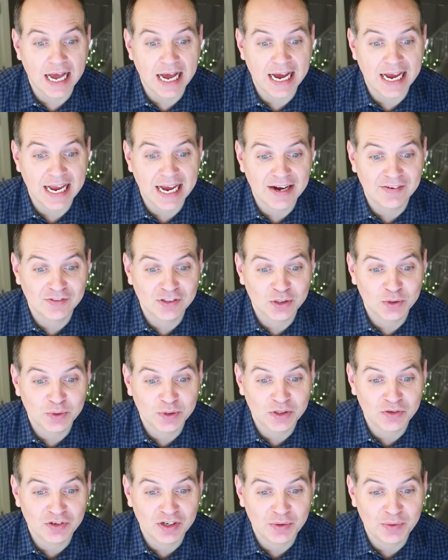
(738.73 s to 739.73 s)
I have
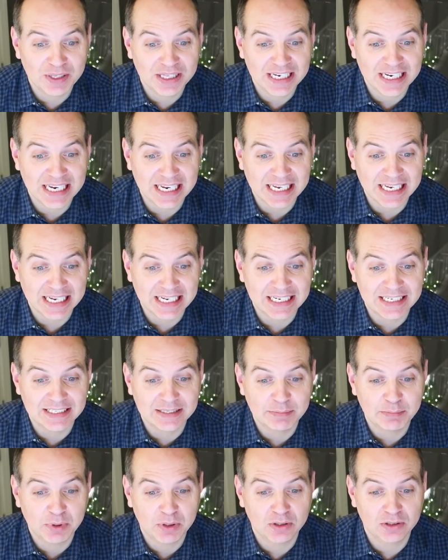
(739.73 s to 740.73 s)
to agree with Nick. It
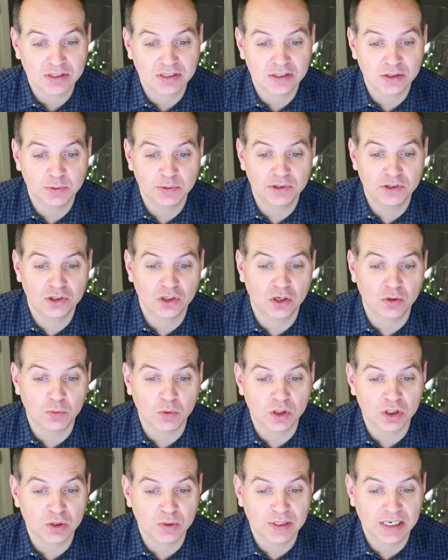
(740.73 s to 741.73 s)
is important to enjoy
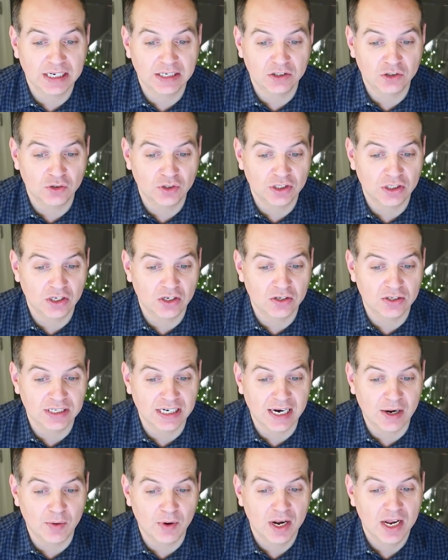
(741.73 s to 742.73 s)
what you can during
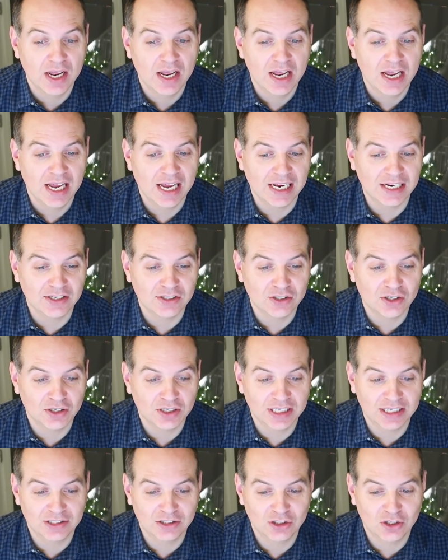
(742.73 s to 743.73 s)
lockdown.
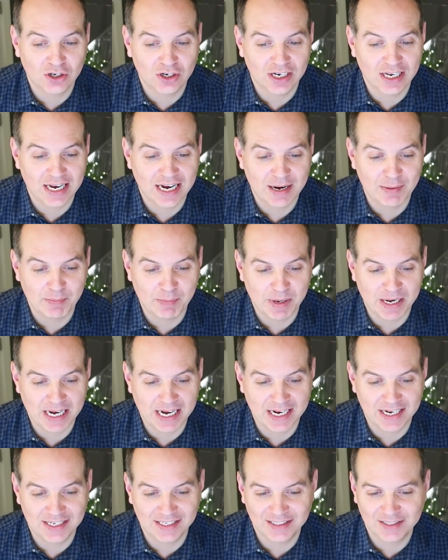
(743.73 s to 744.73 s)
Enjoy that chocolate hamper,
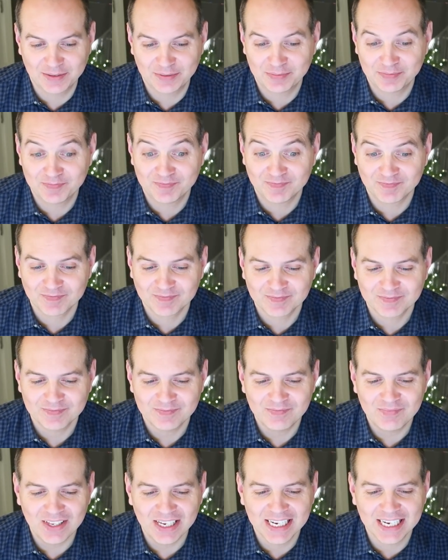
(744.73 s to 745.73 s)
guys.
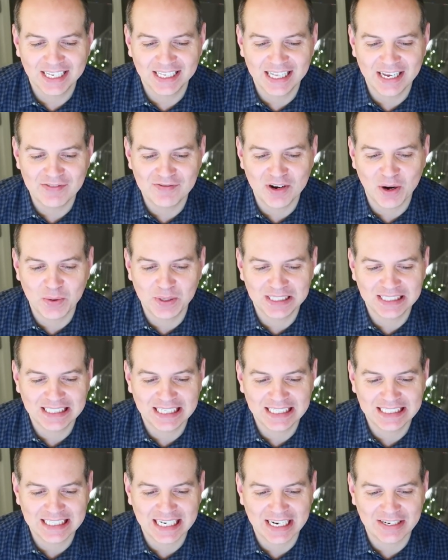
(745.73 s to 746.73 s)
Colette Rowan
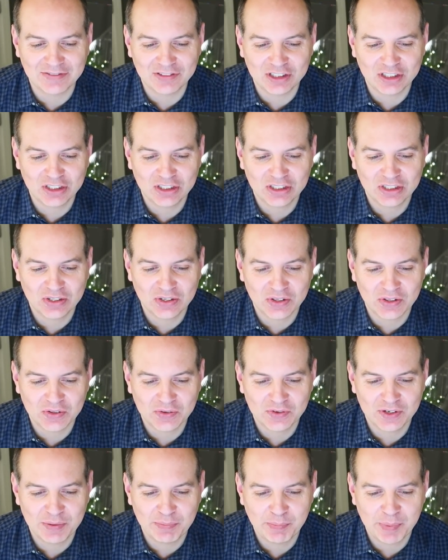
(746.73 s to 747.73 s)
says, I've just got
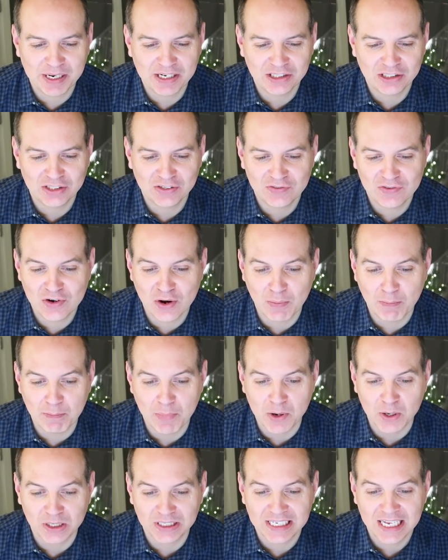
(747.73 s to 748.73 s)
three Pinch of
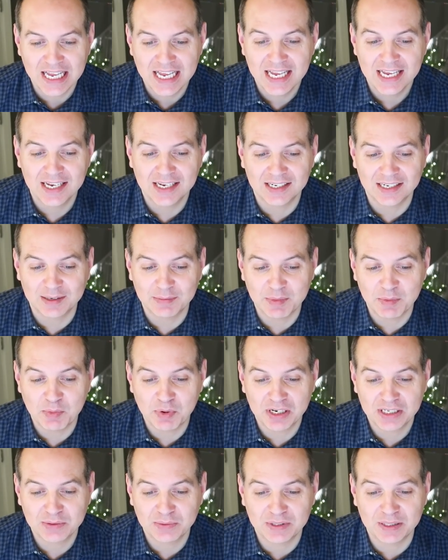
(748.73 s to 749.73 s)
Nom-books and I'm
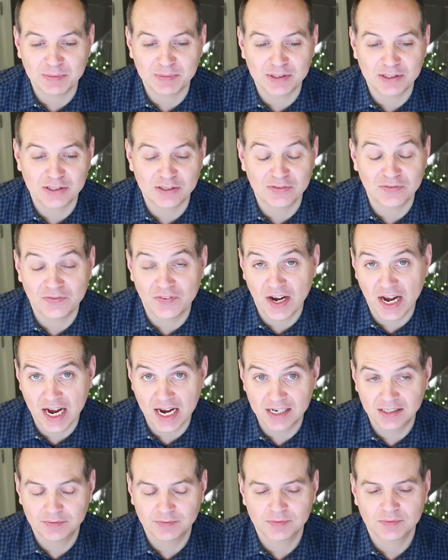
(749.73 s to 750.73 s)
impressed with them so
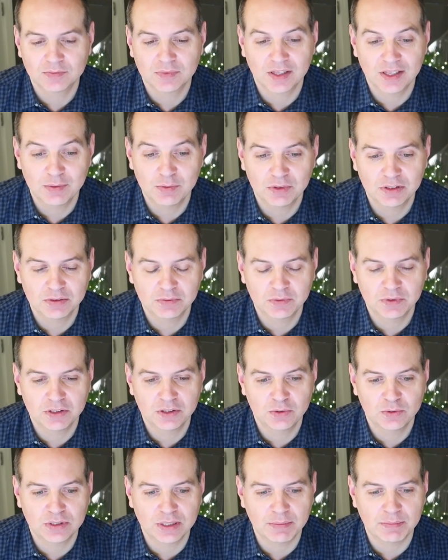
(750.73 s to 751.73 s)
far. I think we'll, we'll
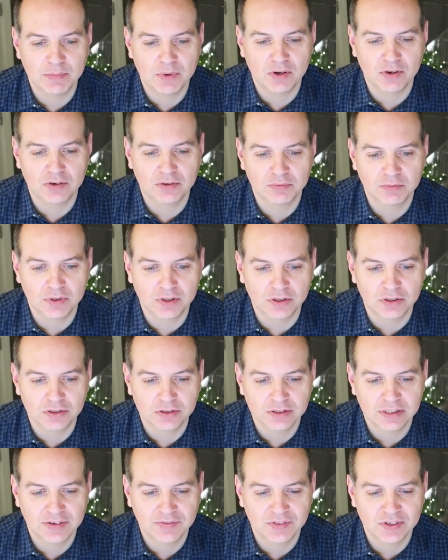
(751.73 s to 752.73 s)
use them more,
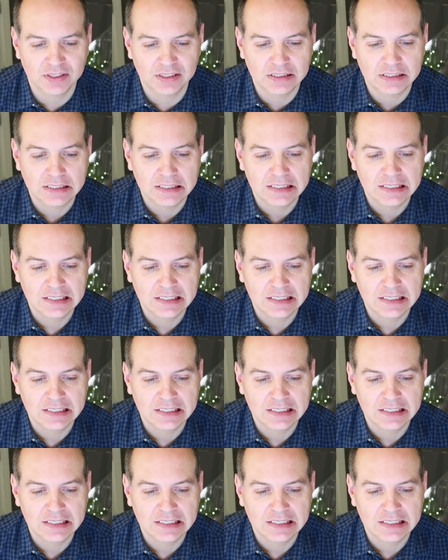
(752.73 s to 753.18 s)
more definitely.